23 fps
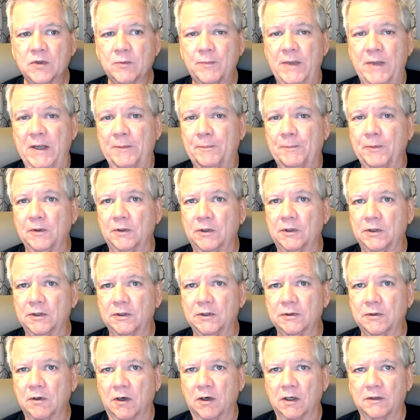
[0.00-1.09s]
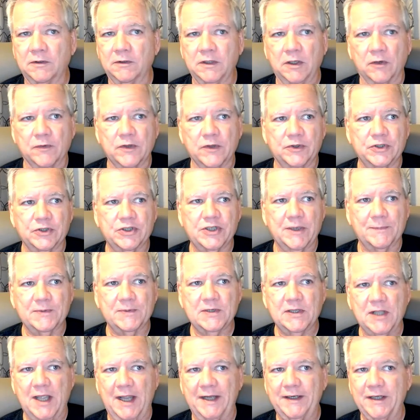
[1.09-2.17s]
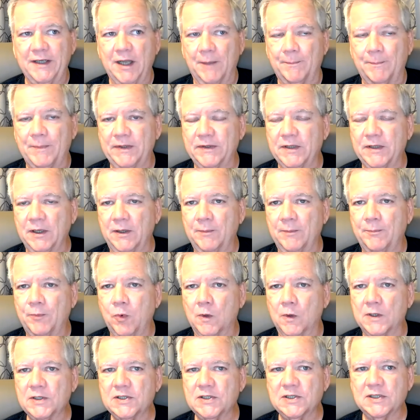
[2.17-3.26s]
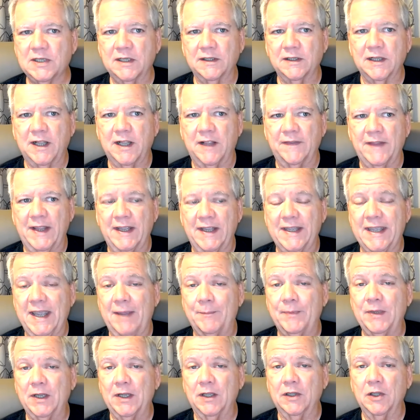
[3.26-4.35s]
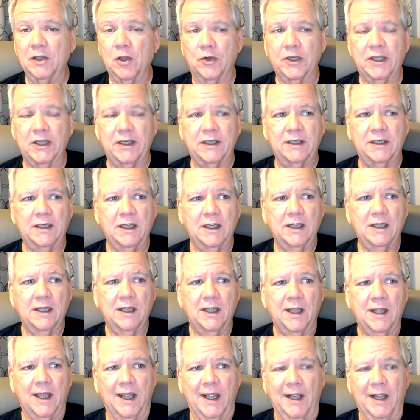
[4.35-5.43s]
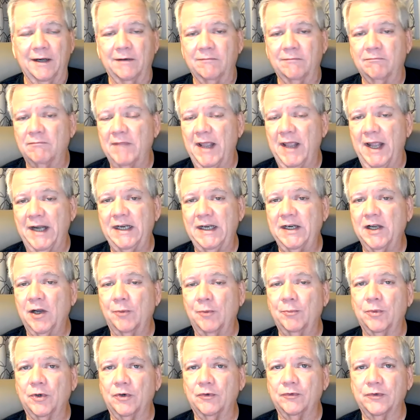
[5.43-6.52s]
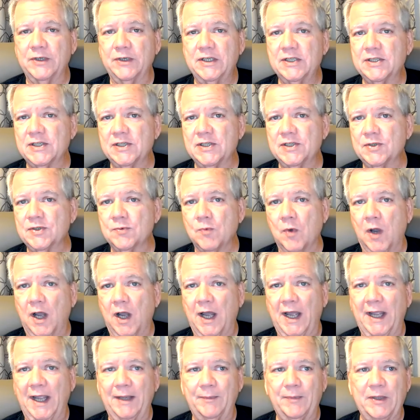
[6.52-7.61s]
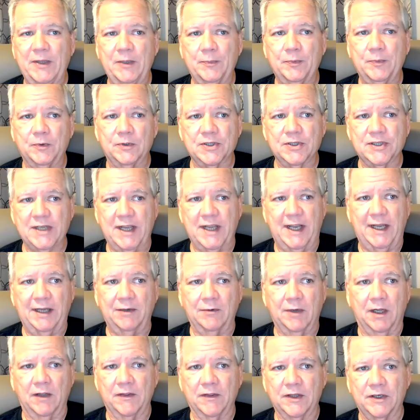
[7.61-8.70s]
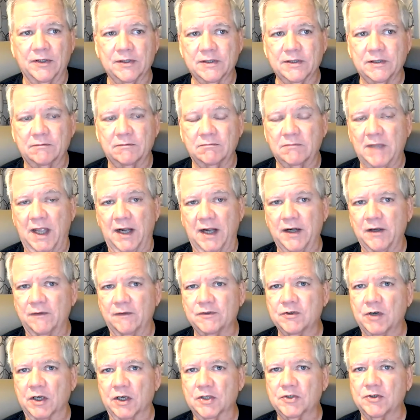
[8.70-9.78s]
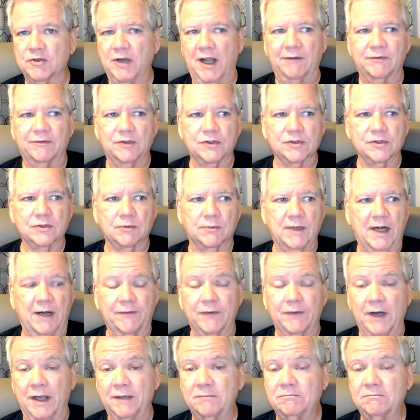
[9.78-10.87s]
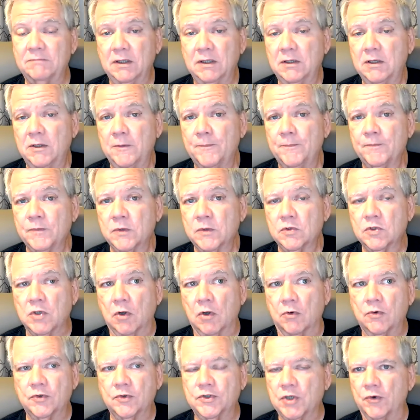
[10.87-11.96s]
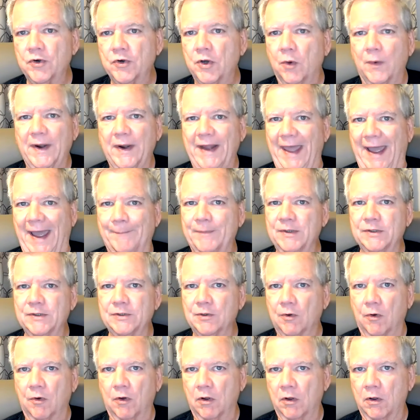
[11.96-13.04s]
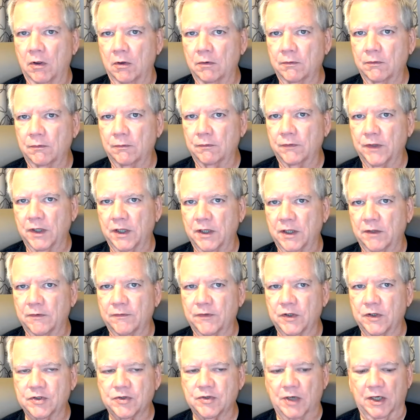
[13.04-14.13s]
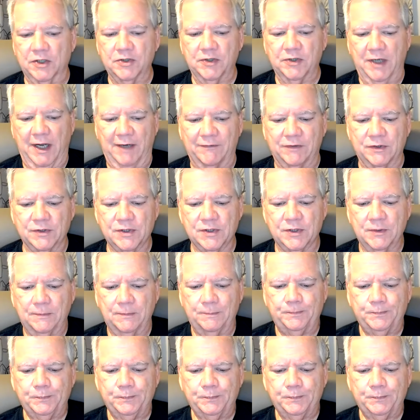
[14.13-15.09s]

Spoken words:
people are there are ships lined up at the ports and they can't be unloaded, and any number of reasons why people are saying, well, there's not enough truck drivers or whatever. I don't know what happened to all the truck drivers.